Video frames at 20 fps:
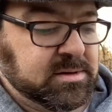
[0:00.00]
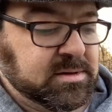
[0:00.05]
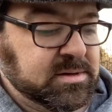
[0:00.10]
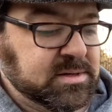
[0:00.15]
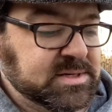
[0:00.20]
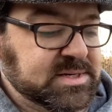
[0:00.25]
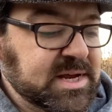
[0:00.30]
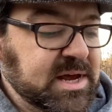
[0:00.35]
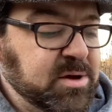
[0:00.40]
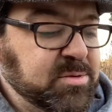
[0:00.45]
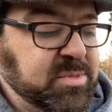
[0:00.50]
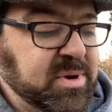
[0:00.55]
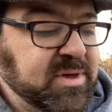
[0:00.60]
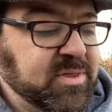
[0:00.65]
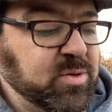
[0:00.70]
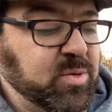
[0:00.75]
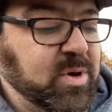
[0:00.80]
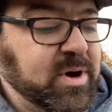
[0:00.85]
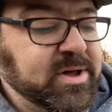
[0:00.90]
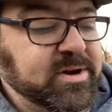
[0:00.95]
Down by the
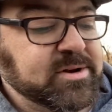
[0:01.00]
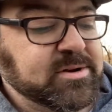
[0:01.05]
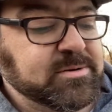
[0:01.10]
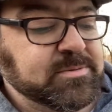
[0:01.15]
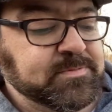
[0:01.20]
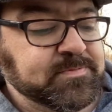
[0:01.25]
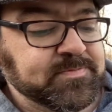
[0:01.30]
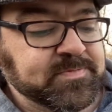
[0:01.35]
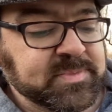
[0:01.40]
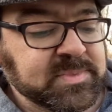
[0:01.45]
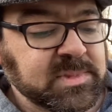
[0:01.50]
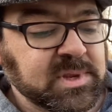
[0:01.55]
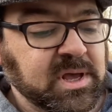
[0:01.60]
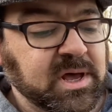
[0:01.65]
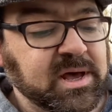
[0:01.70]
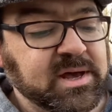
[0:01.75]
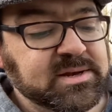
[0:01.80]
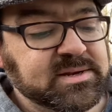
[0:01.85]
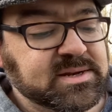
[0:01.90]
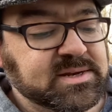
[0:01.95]
water,
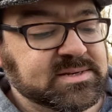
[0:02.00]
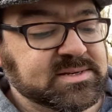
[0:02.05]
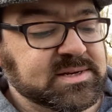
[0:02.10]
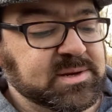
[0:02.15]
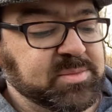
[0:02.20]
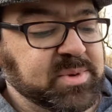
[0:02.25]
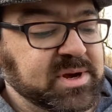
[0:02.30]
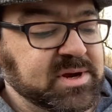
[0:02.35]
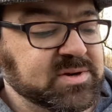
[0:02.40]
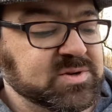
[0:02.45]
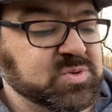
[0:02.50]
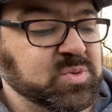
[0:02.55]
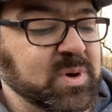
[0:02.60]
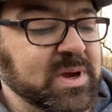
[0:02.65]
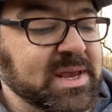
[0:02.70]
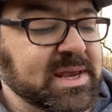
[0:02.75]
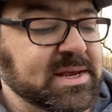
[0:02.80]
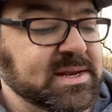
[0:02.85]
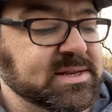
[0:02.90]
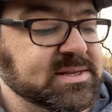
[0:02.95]
hot dusty bears
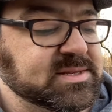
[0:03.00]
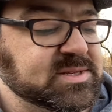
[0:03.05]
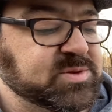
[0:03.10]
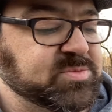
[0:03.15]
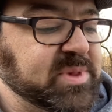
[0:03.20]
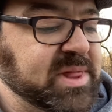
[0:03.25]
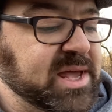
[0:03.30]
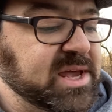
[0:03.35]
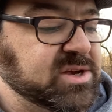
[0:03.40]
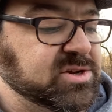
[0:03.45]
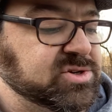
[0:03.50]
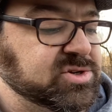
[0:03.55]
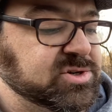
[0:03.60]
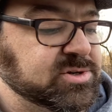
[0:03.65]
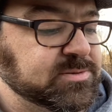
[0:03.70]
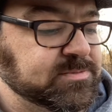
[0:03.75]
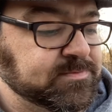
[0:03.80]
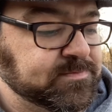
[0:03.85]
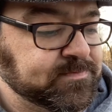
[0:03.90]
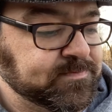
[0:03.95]
wade and splash.
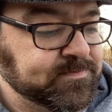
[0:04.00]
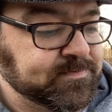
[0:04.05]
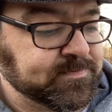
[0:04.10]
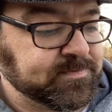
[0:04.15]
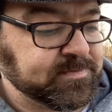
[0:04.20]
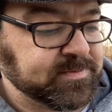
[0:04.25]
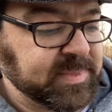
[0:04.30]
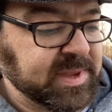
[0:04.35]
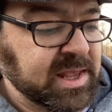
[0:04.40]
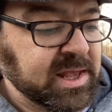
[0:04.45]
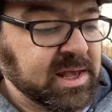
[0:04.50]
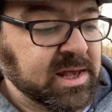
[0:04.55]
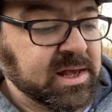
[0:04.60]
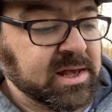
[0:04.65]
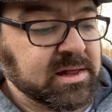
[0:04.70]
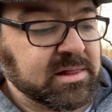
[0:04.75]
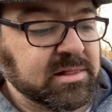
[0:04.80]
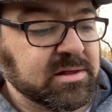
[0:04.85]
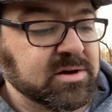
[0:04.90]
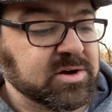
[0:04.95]

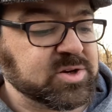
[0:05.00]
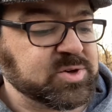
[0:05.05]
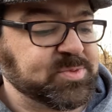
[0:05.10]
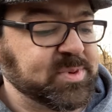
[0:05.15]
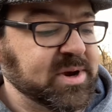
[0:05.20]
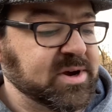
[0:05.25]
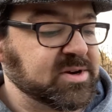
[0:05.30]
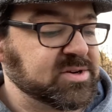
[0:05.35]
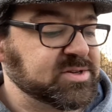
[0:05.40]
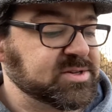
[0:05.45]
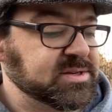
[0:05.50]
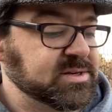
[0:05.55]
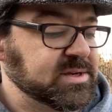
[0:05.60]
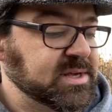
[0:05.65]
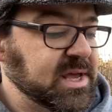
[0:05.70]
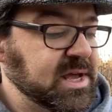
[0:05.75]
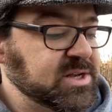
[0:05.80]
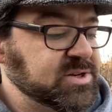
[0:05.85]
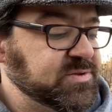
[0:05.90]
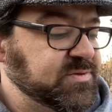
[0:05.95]
Large bears
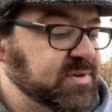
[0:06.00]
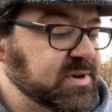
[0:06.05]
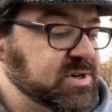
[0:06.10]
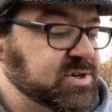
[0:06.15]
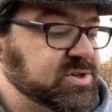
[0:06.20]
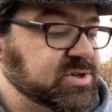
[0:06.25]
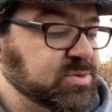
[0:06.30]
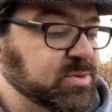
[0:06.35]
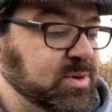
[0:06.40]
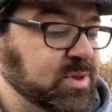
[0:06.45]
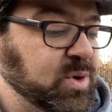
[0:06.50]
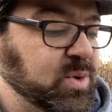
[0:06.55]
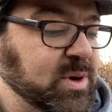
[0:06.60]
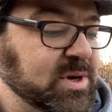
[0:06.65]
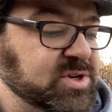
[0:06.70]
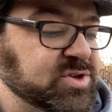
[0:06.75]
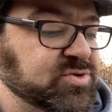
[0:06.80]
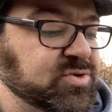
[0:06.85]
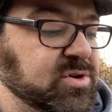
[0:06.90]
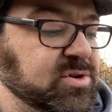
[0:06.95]
catch fish with quick,
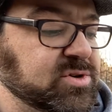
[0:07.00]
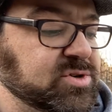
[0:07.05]
strong